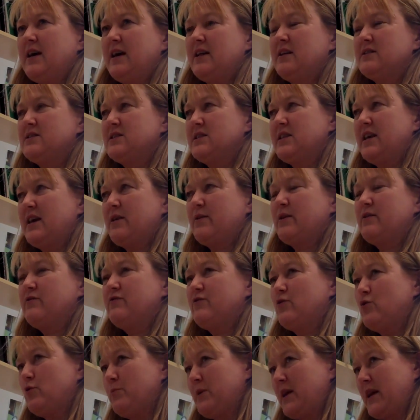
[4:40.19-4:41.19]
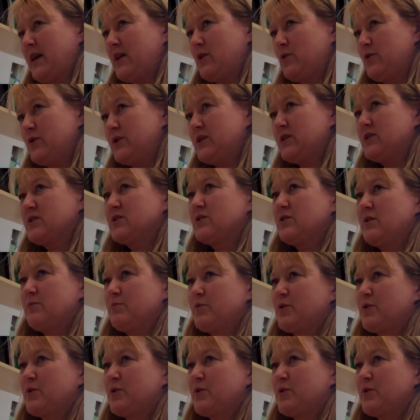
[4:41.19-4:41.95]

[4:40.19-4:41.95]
and it's now informing our learning design